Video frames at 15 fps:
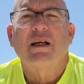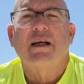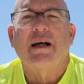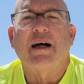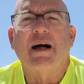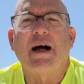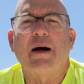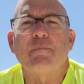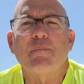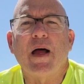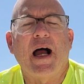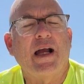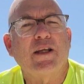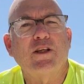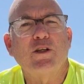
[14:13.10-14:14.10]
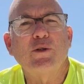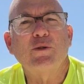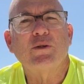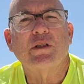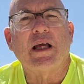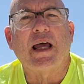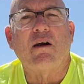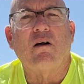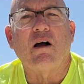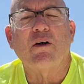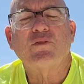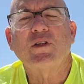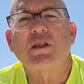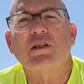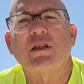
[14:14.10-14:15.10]
Um, I use that
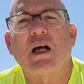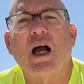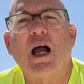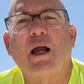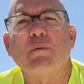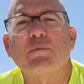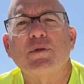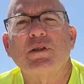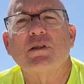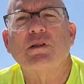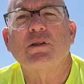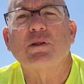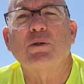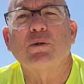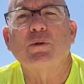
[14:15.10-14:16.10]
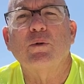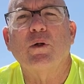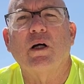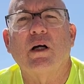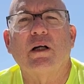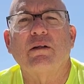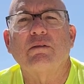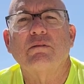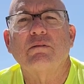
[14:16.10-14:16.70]
oftentimes to uh,